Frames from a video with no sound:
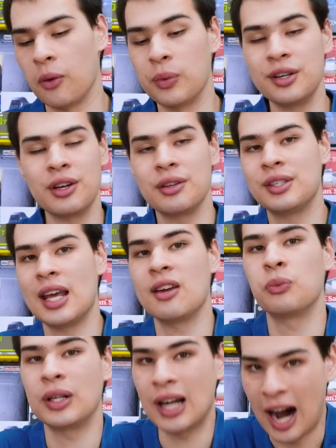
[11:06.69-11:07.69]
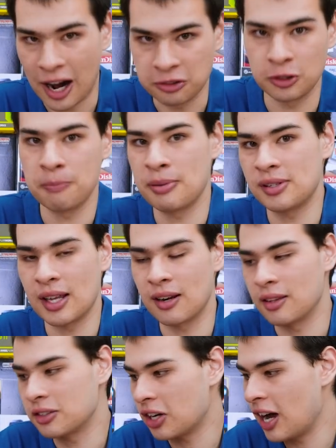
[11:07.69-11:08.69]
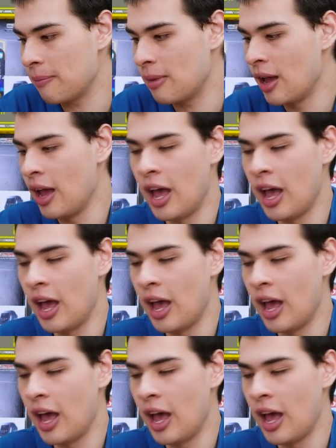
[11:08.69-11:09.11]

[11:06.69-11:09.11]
Windows 10 100% of the time